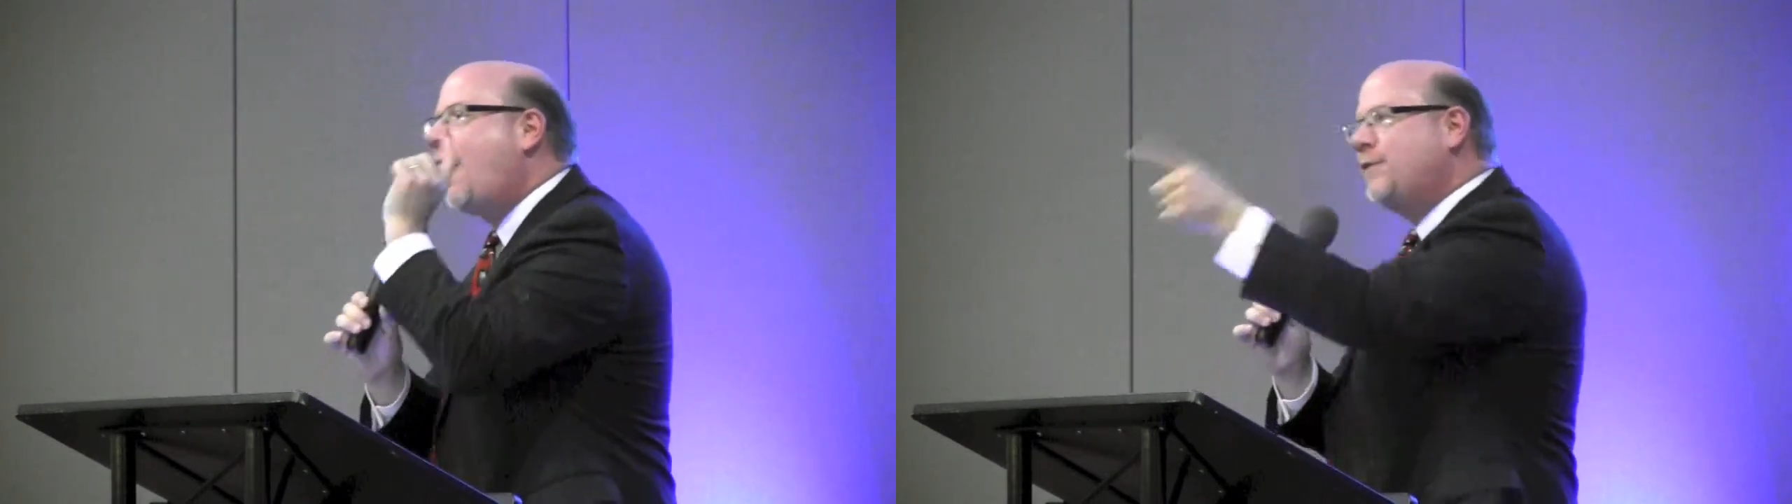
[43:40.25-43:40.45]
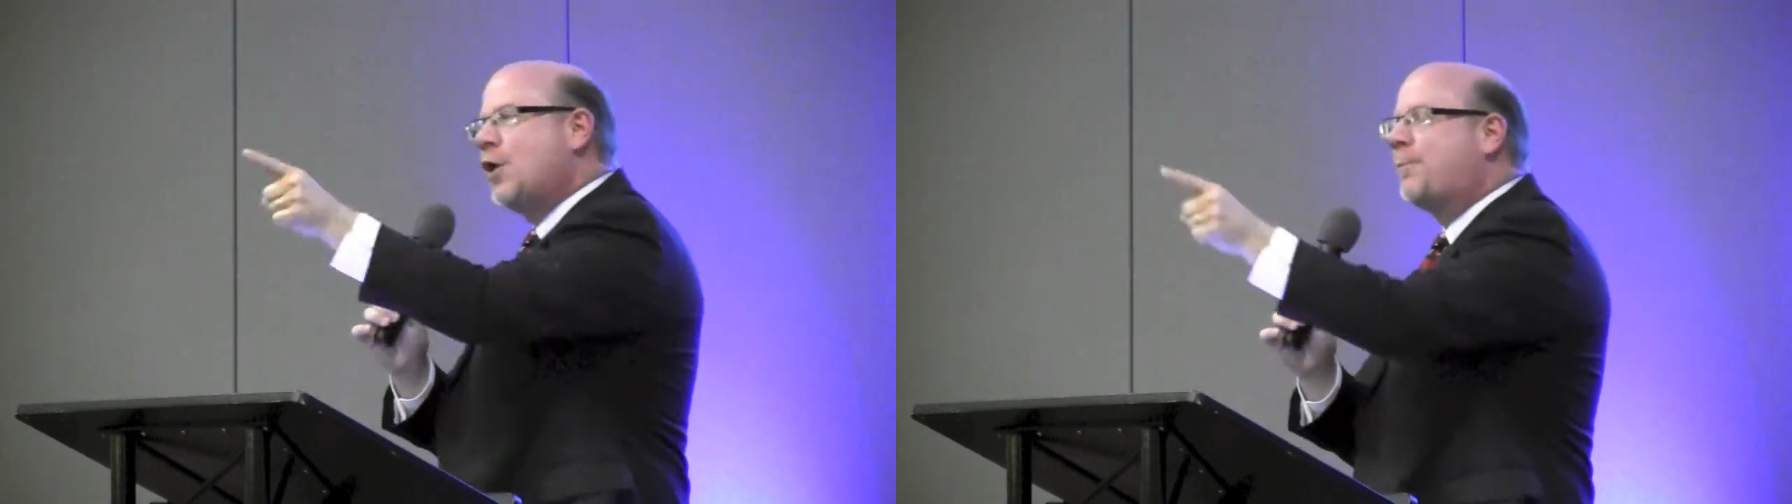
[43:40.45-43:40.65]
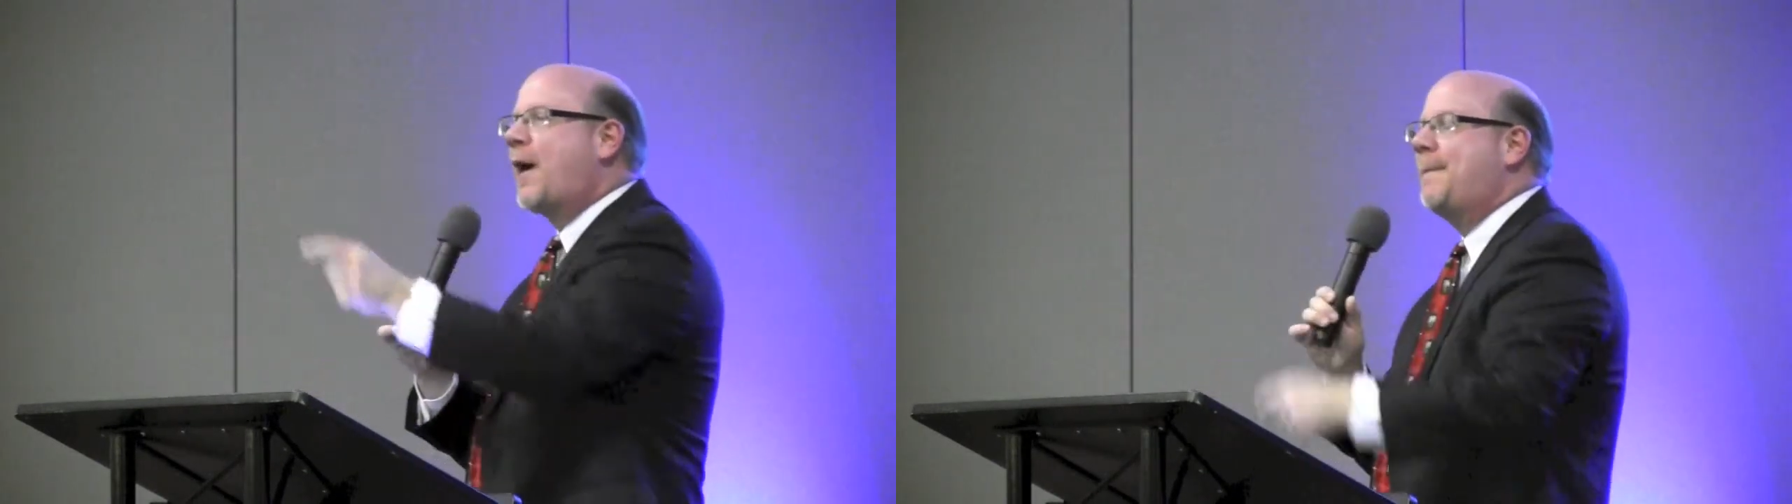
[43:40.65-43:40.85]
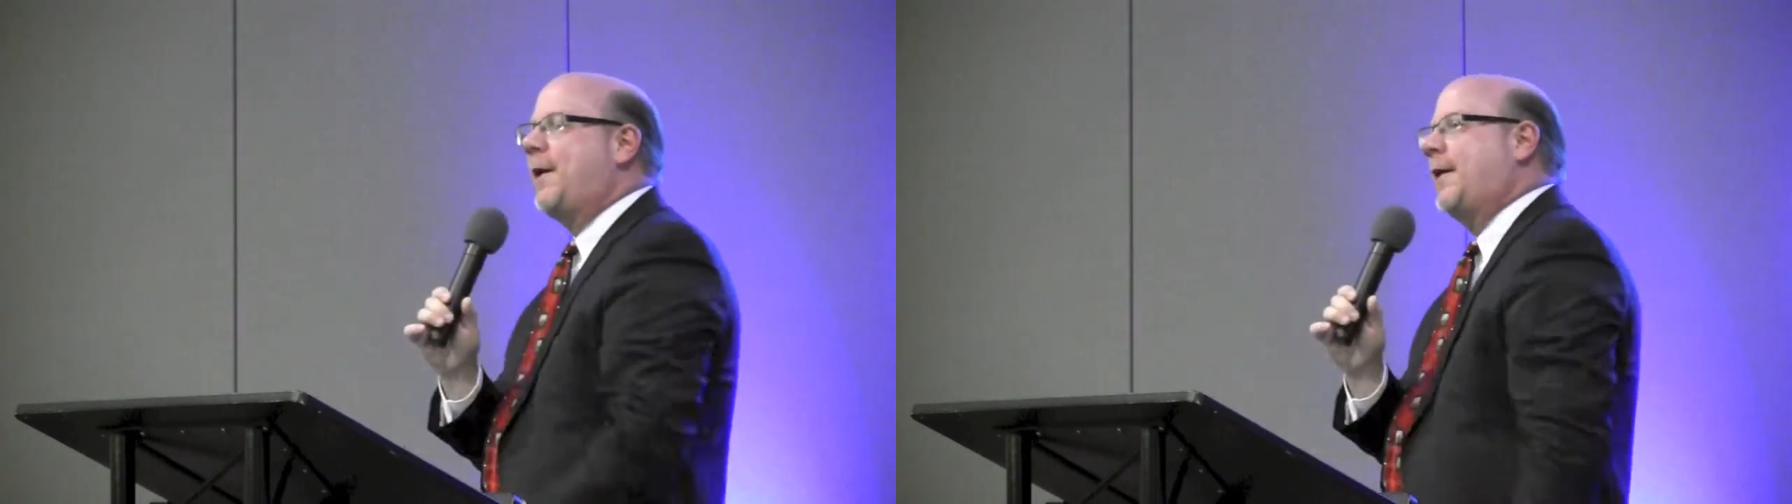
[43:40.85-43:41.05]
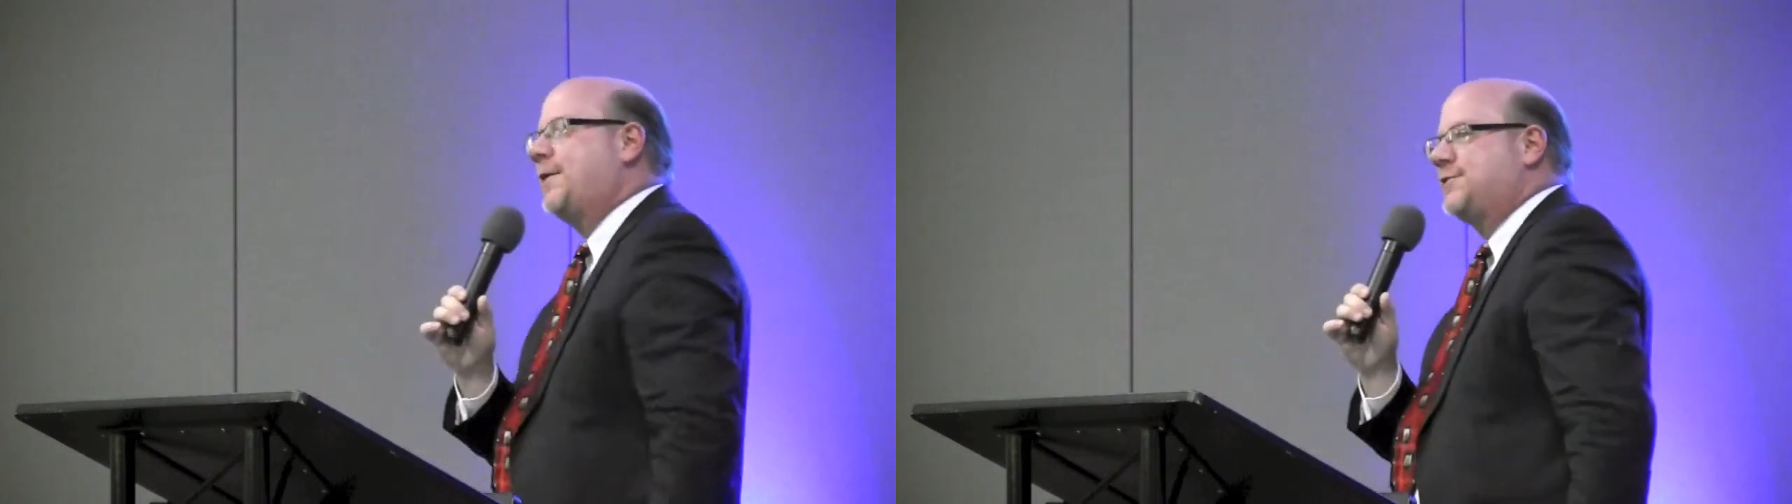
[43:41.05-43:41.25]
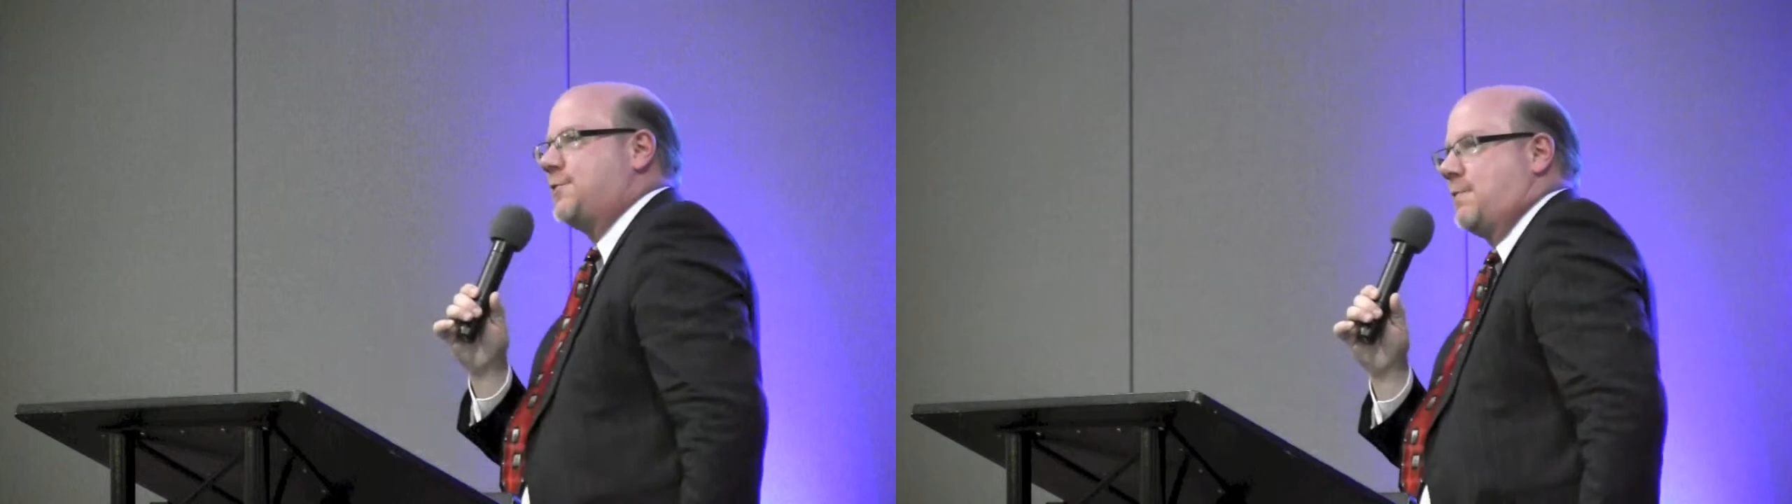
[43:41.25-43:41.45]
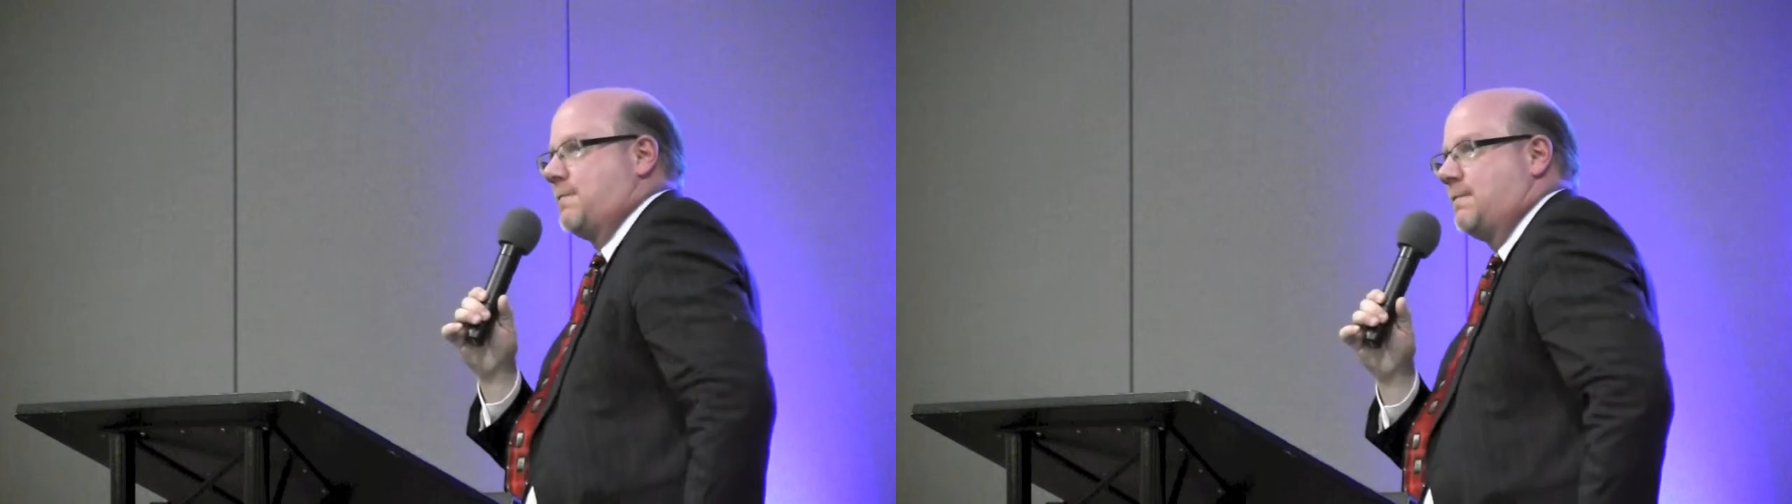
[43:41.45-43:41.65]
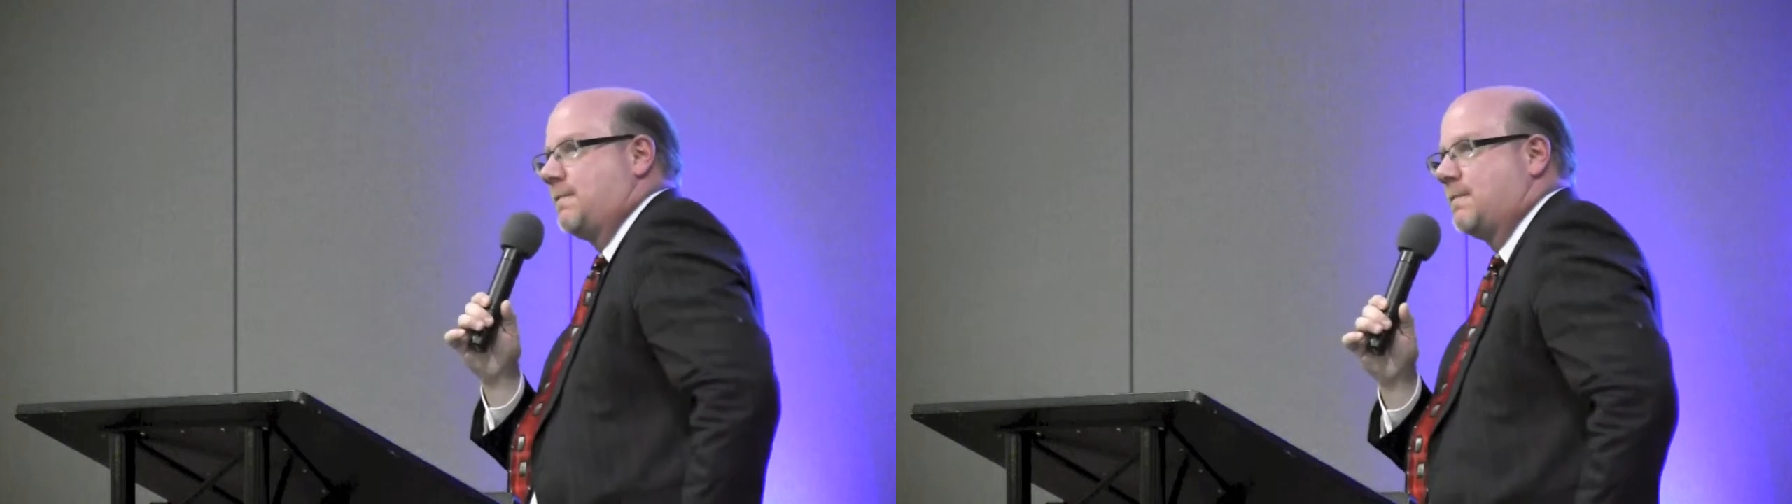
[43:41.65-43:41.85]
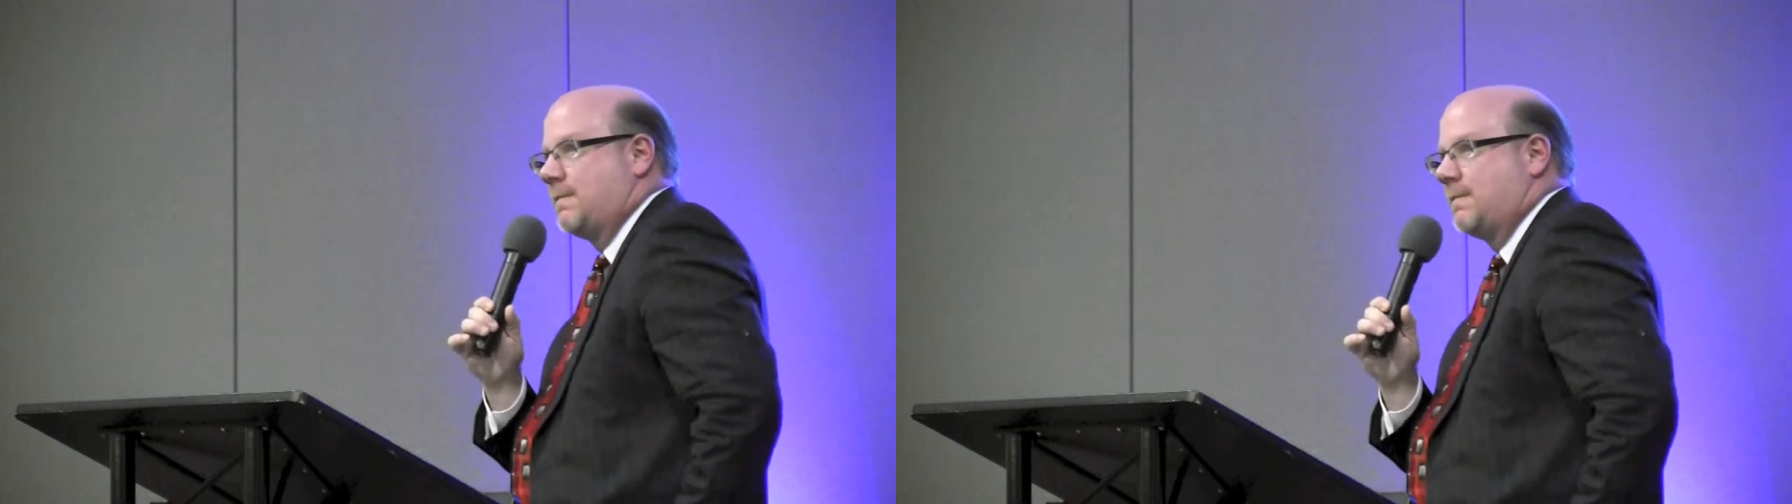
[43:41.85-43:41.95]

of your primary concern?